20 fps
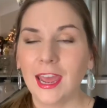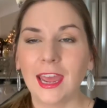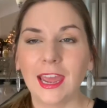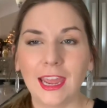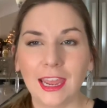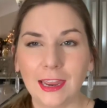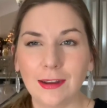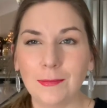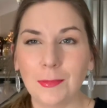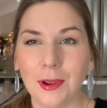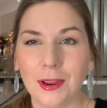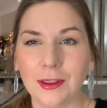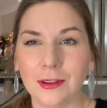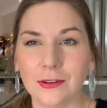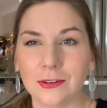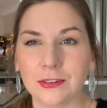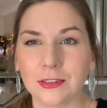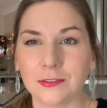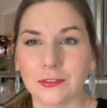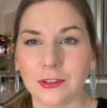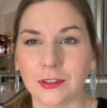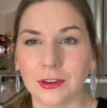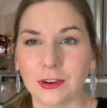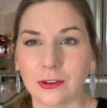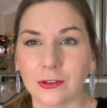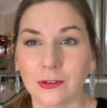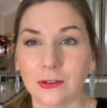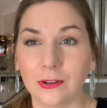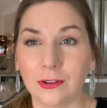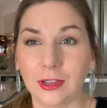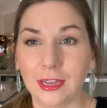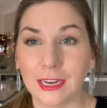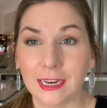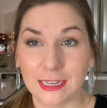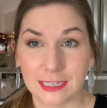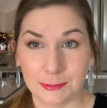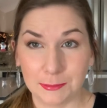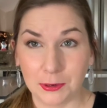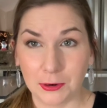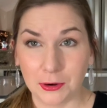In my years of clinical
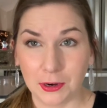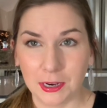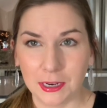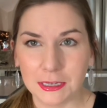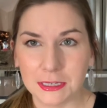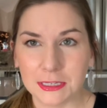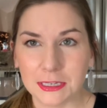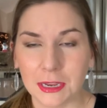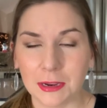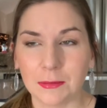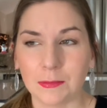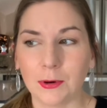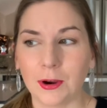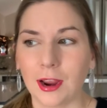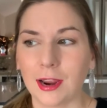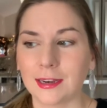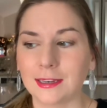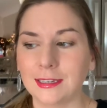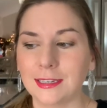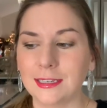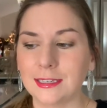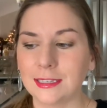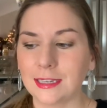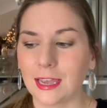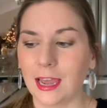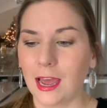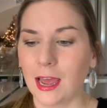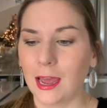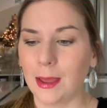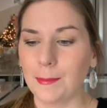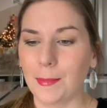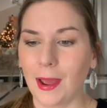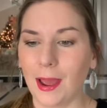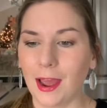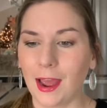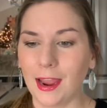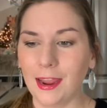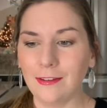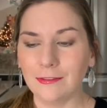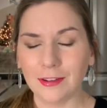experience and practice, um,
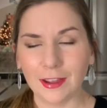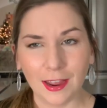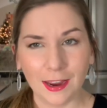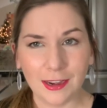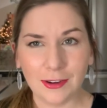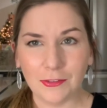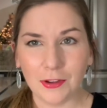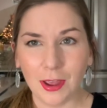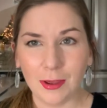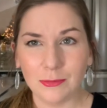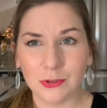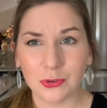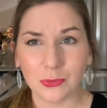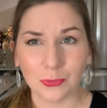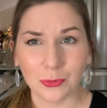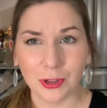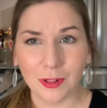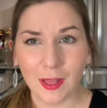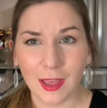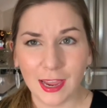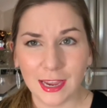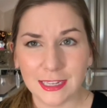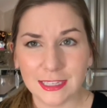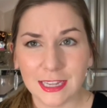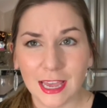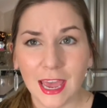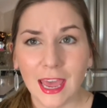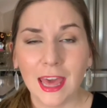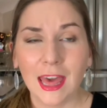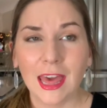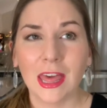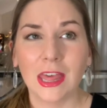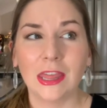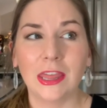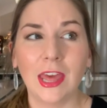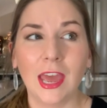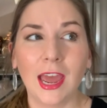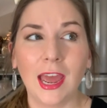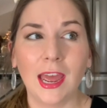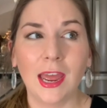I have kind of come to realize
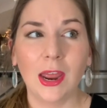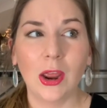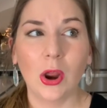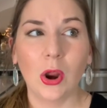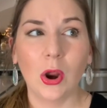that